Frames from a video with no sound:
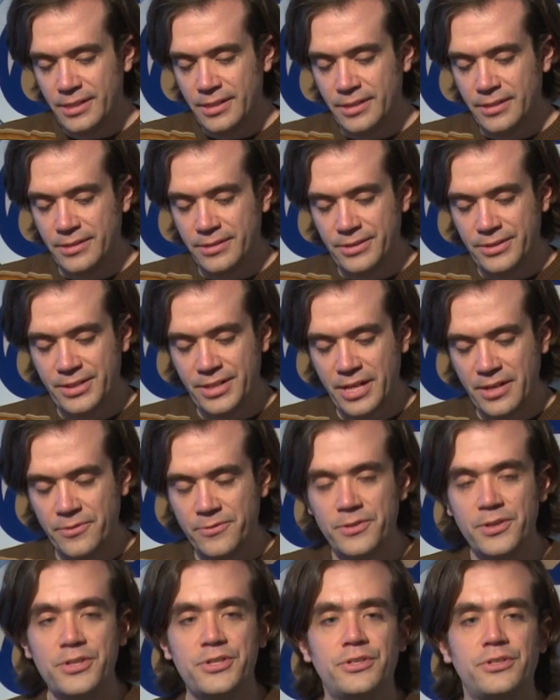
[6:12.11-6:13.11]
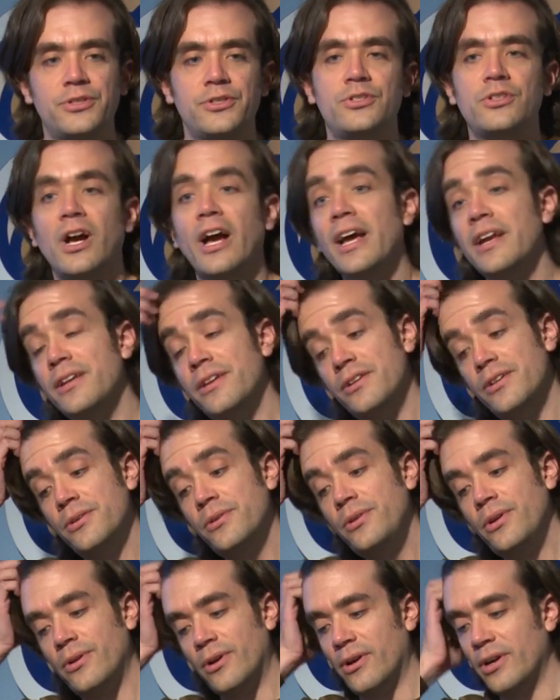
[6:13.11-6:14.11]
you know, the city officials tried to do
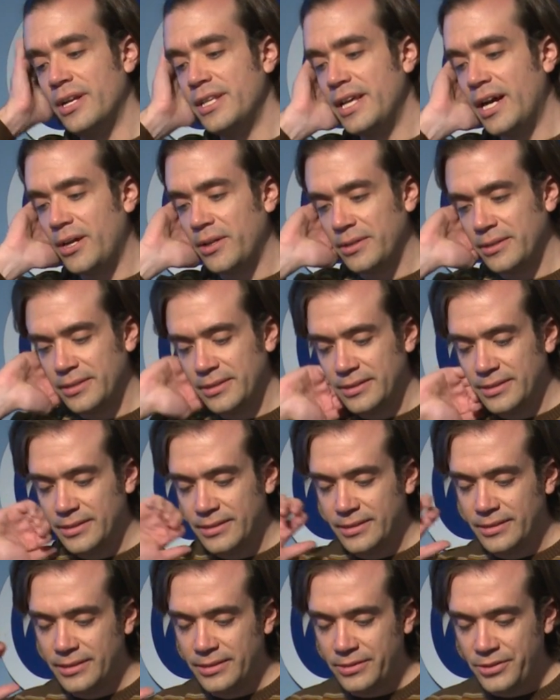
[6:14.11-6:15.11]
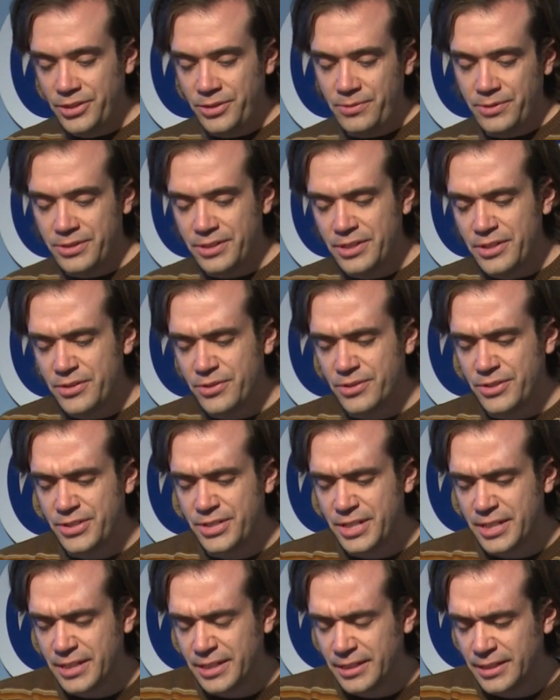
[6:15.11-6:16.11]
to her, and that you know, she was an
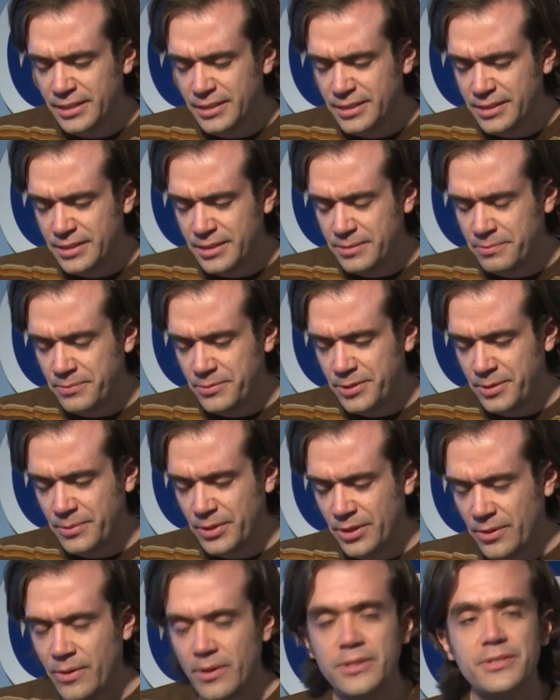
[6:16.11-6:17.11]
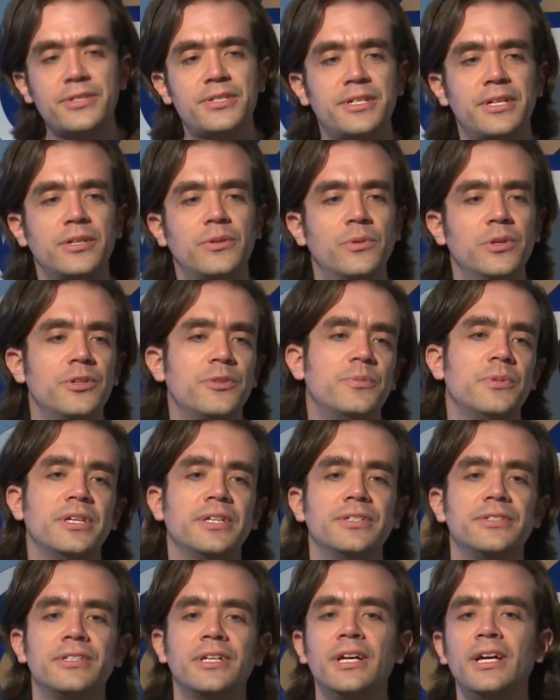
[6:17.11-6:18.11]
interesting, just somebody always stuck with me
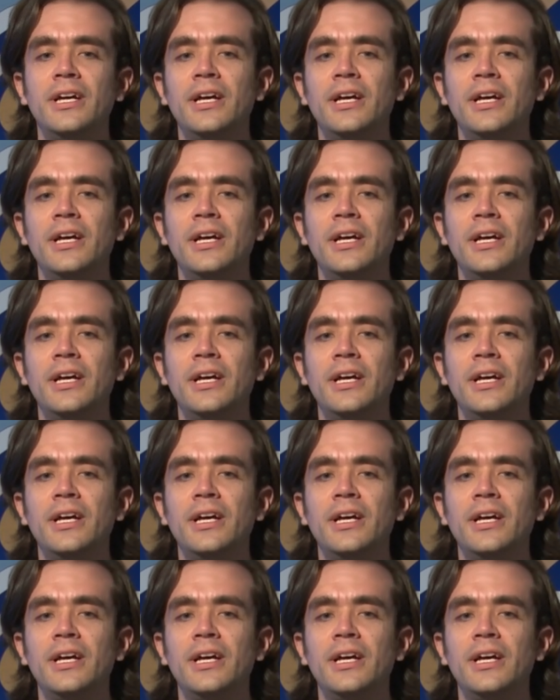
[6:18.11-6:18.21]
as,